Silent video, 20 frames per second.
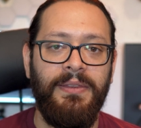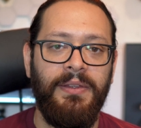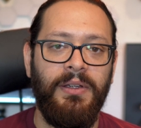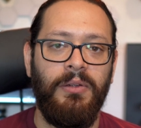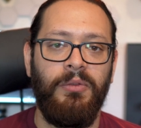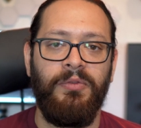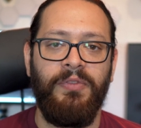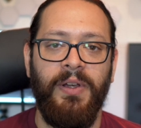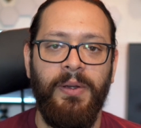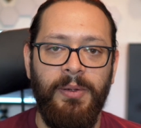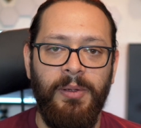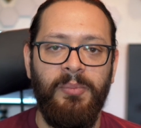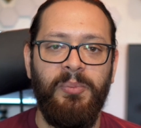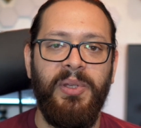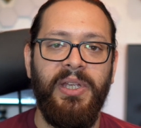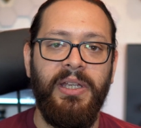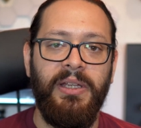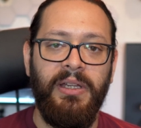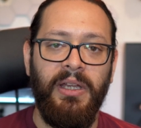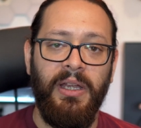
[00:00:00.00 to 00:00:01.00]
They're very
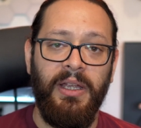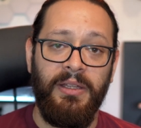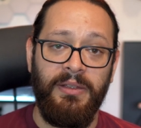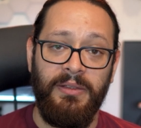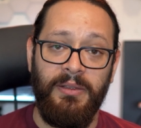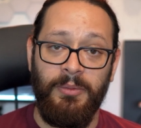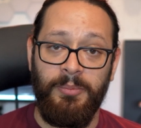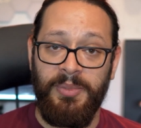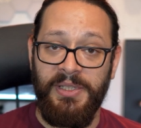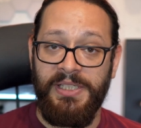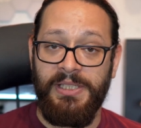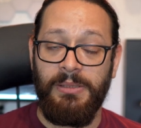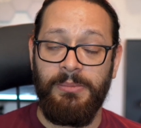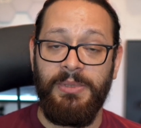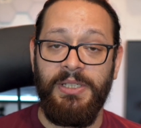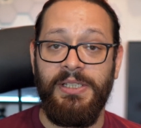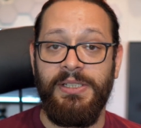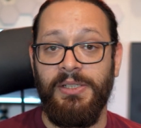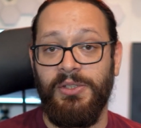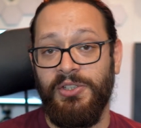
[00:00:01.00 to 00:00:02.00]
big and their
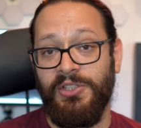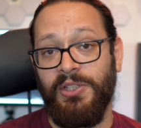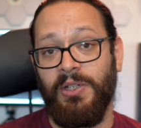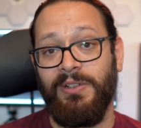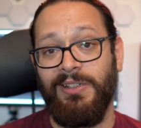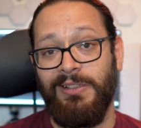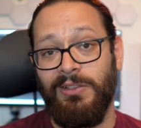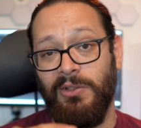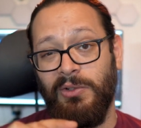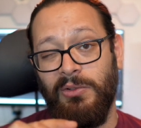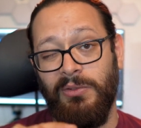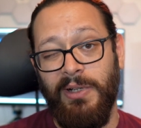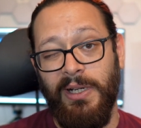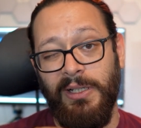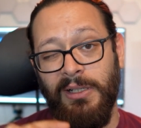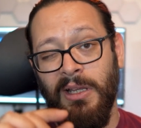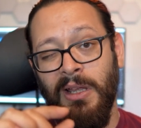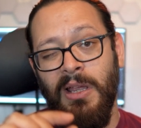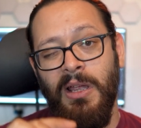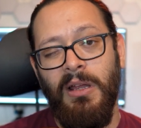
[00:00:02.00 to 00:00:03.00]
PCBs are starting to
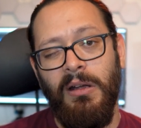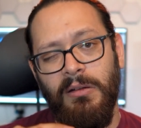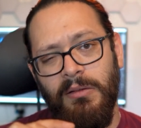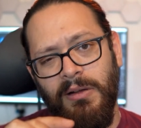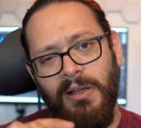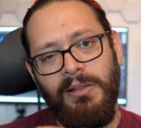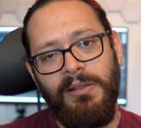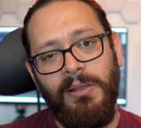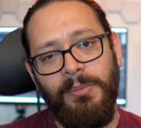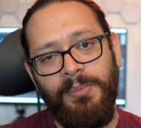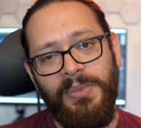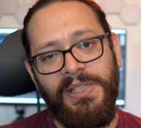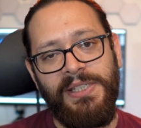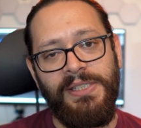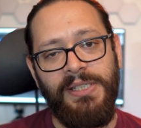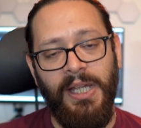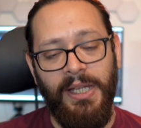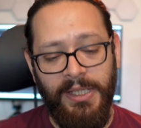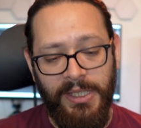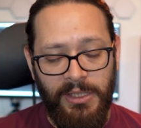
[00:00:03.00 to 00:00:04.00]
crack around the
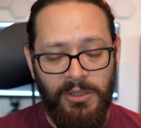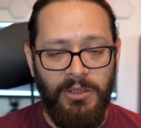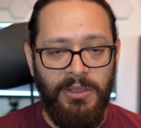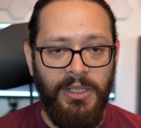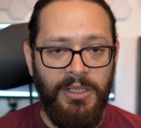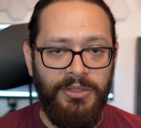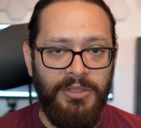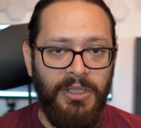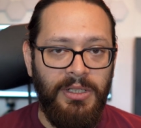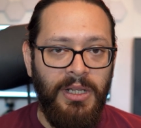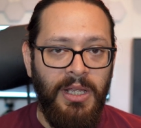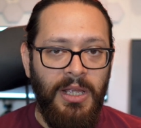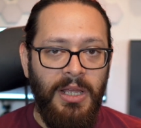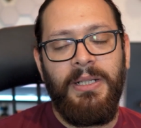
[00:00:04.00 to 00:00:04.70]
PCIe connection,